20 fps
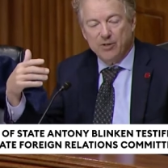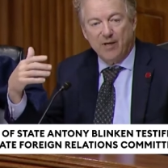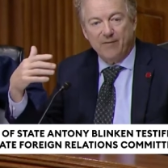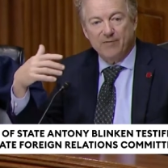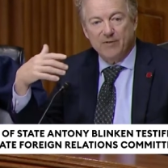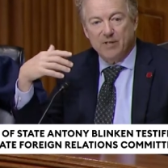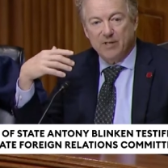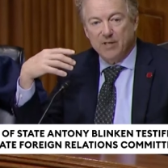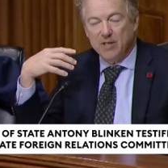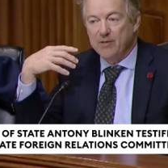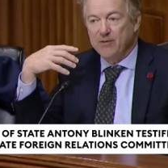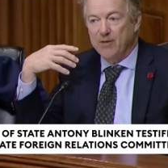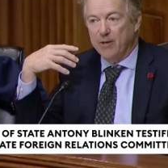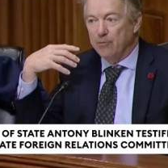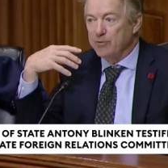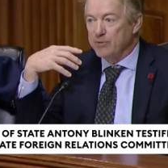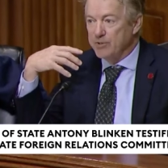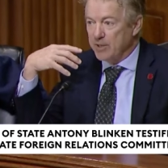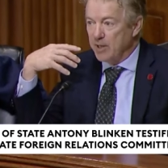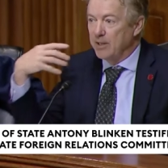or 17, they
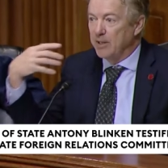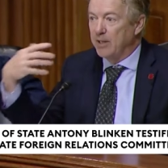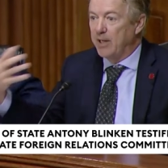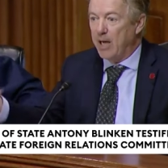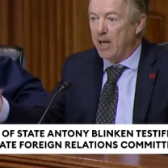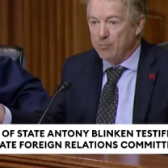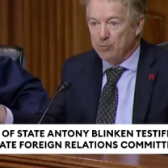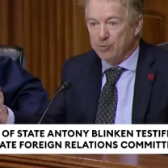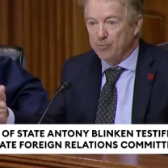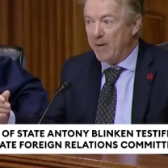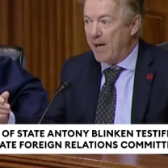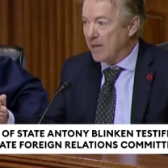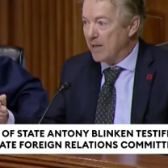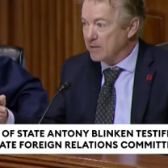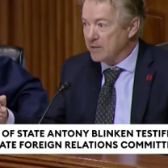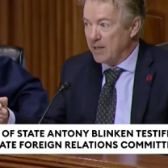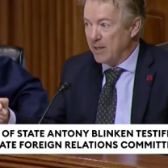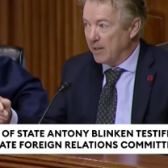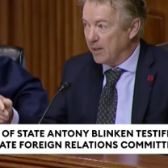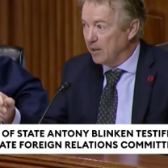were sending cables
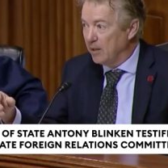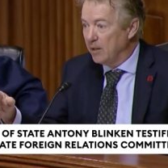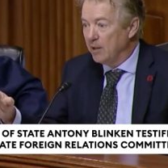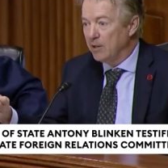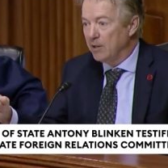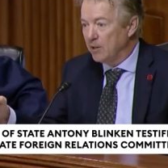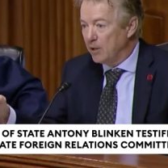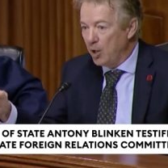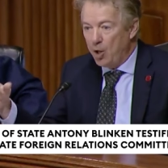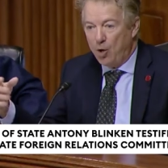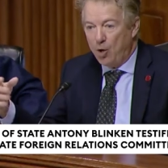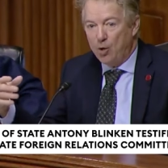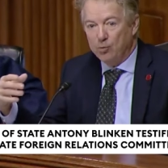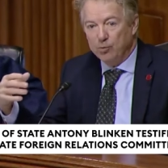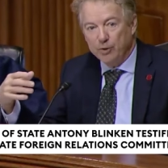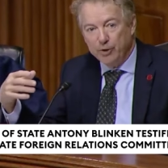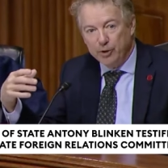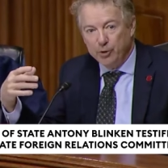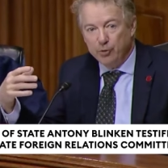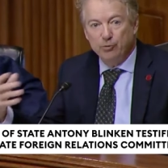back saying,
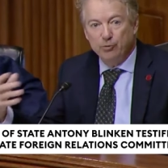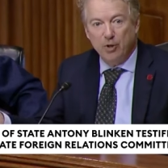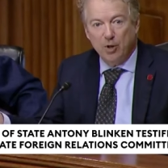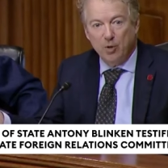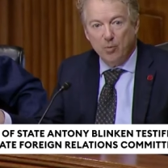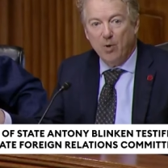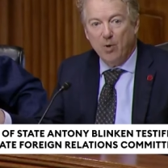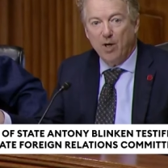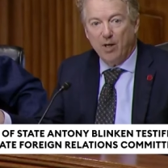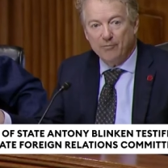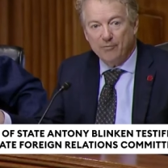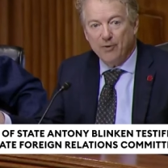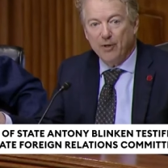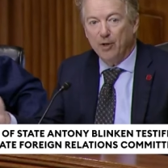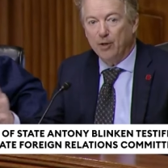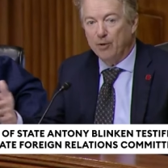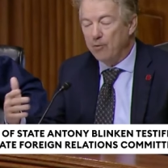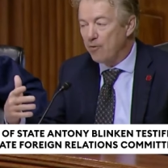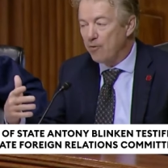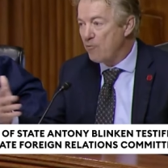holy you know what,
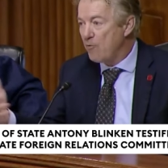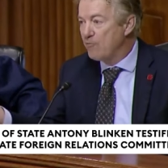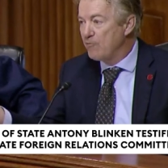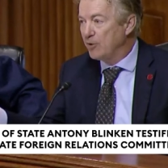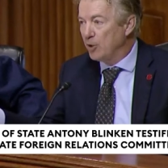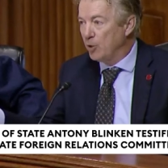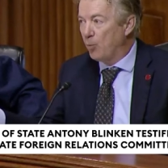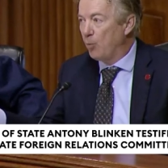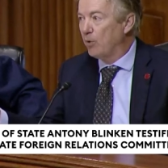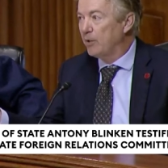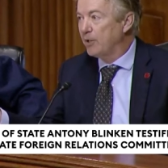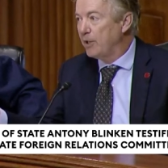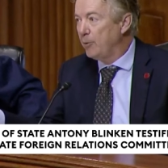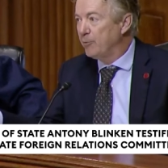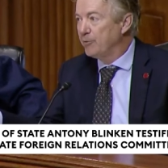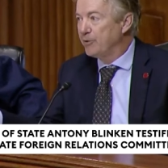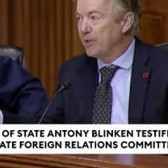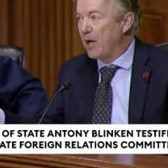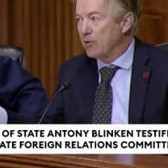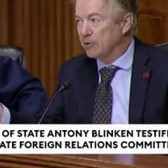they're over here
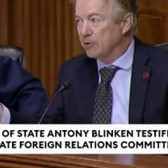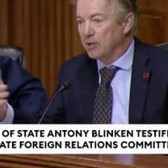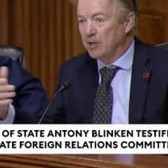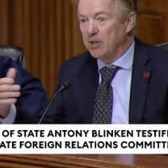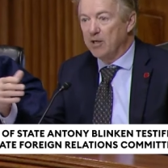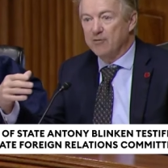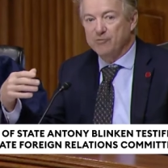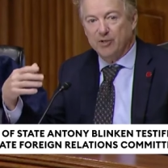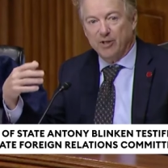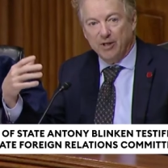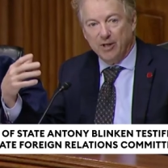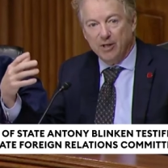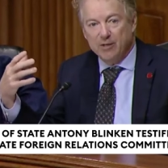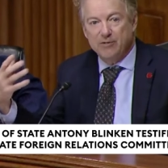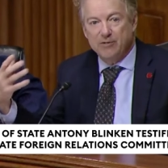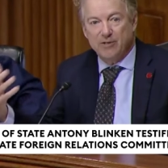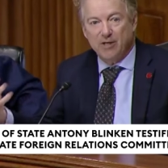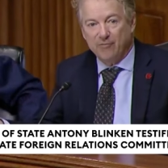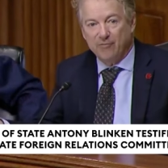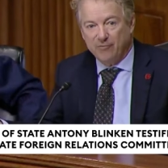working without gloves in
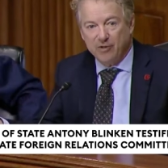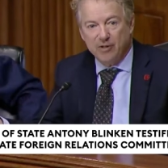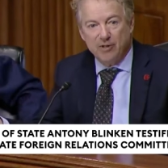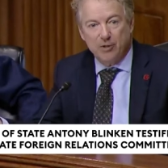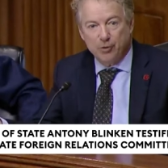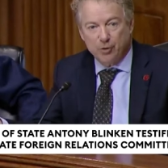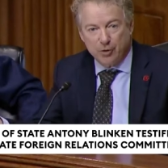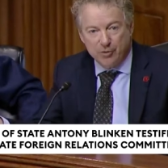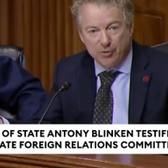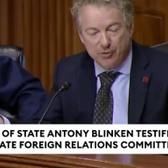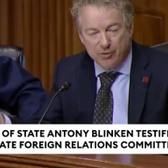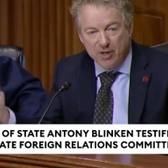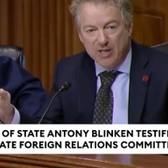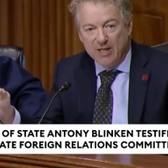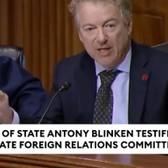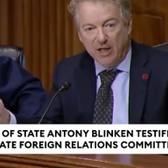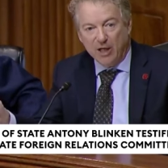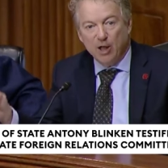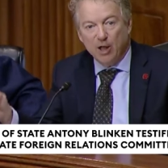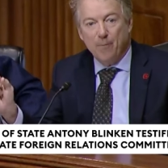unsafe conditions
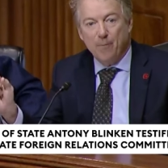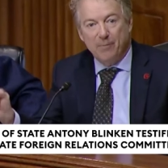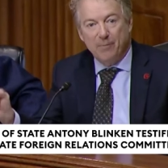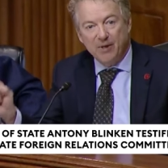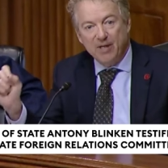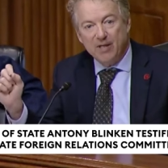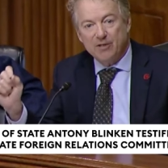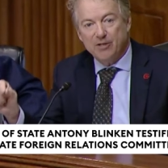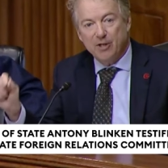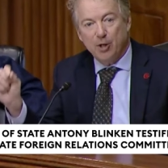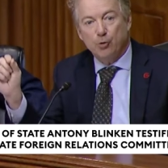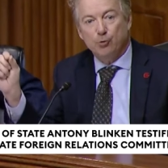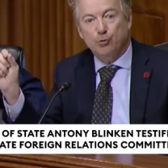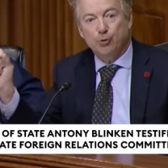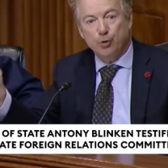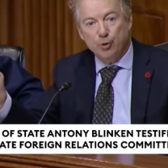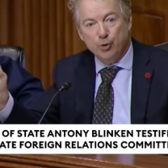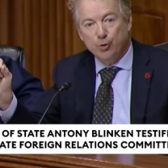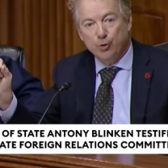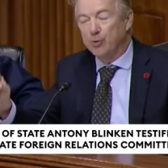in a
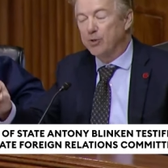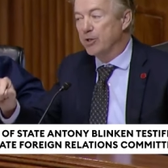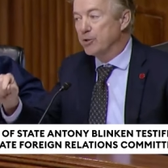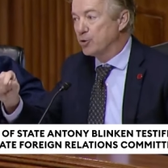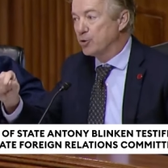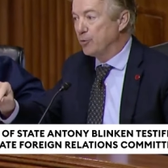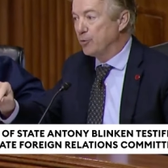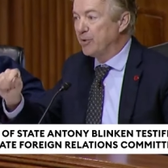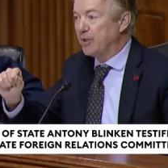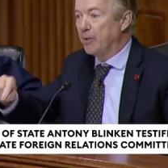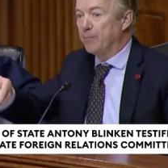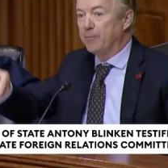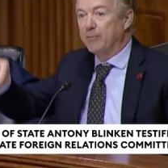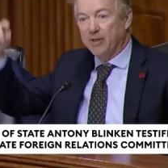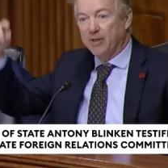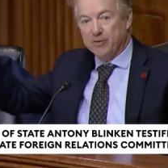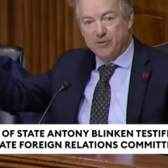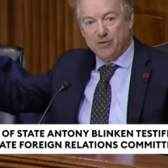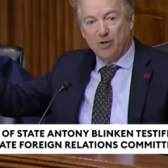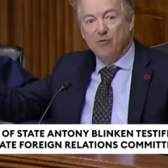BSL-2 that should be a
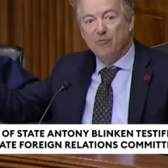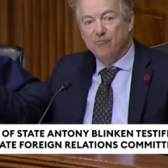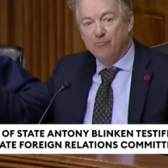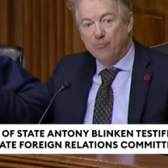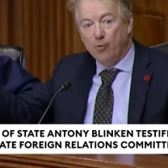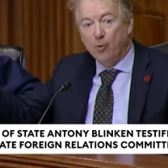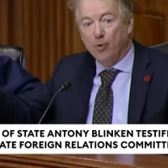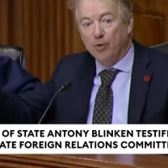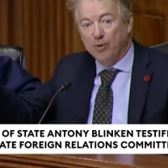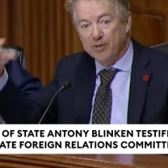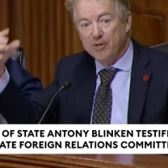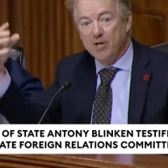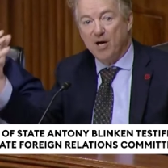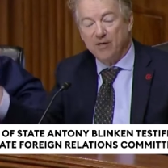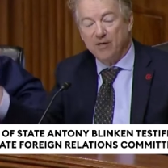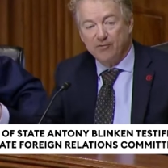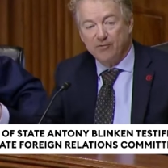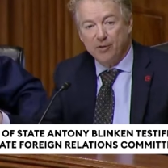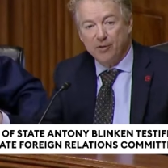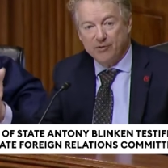BSL-4,
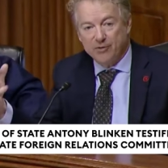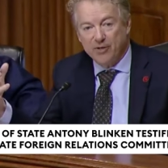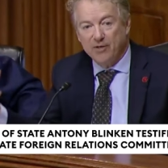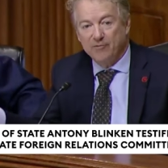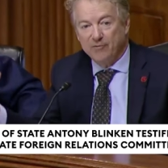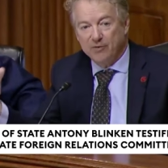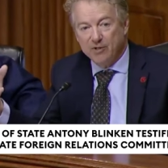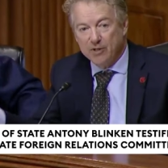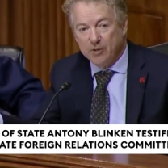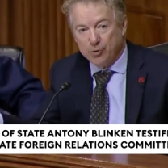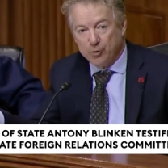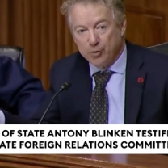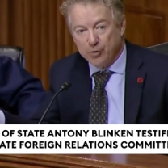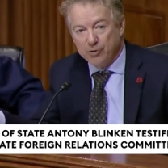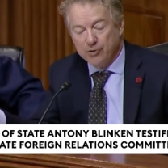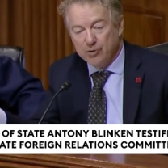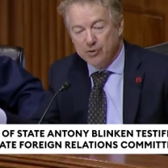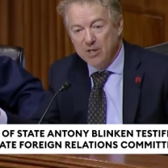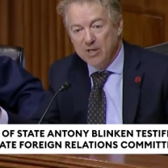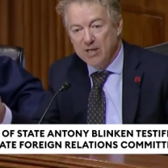not a very safe
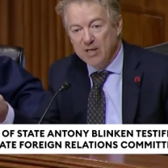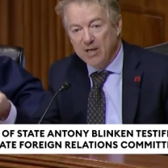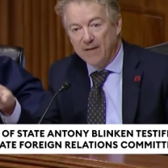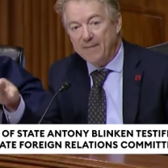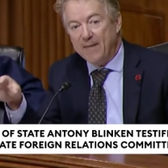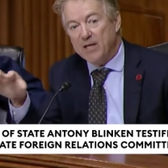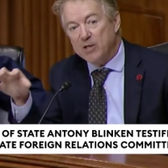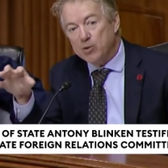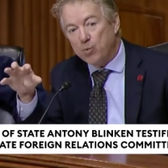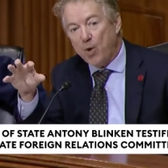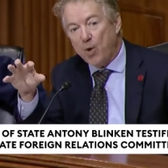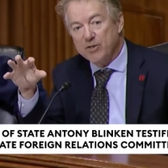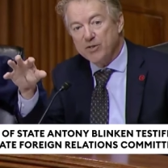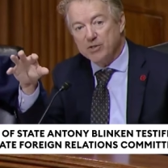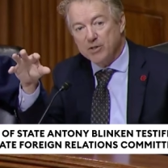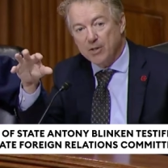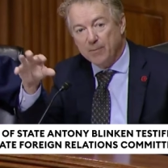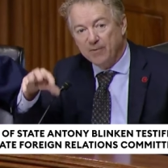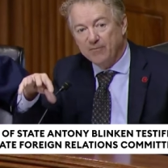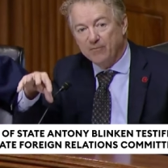condition, and that's why
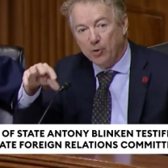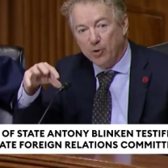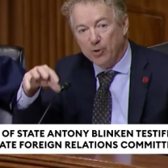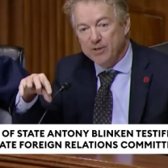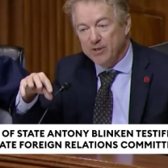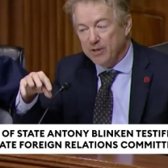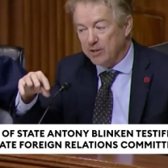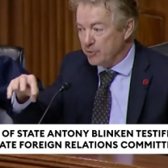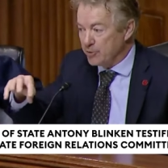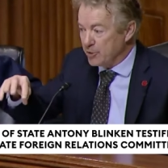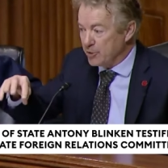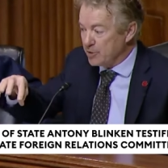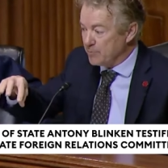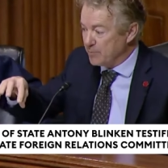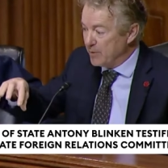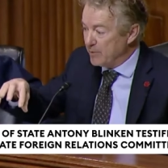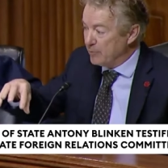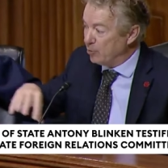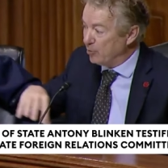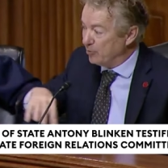some of our
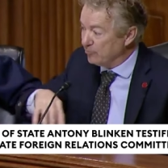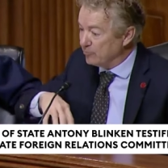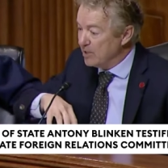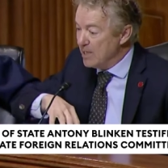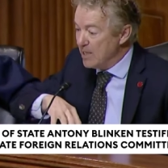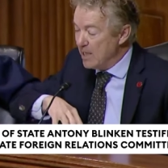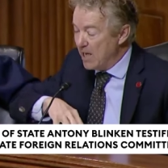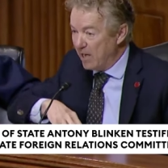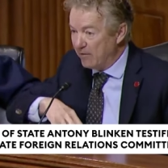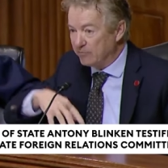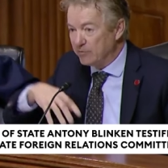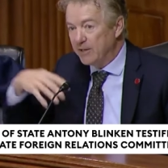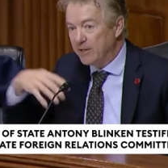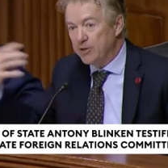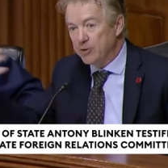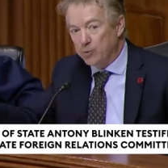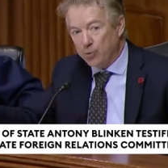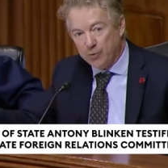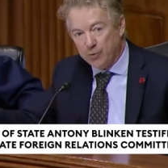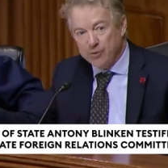intelligence people have
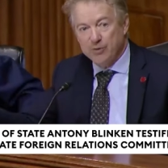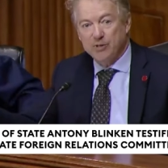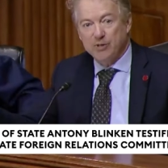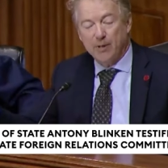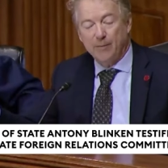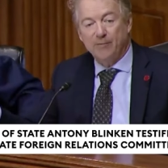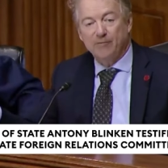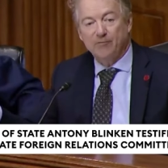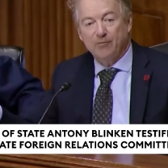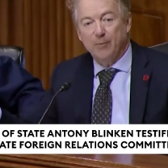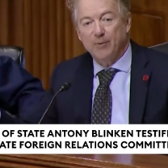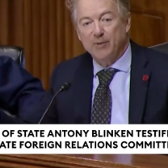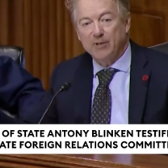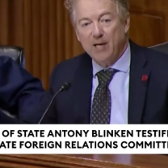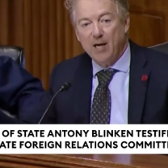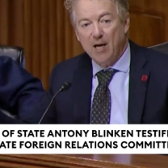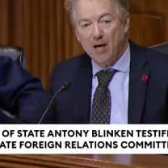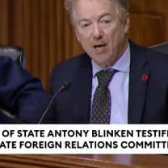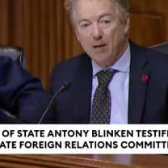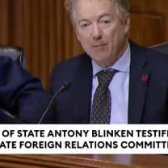leaned towards this coming from a
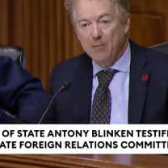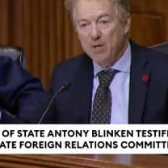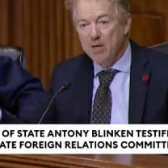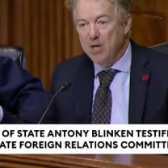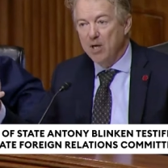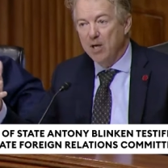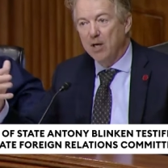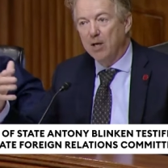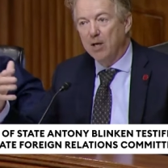lab.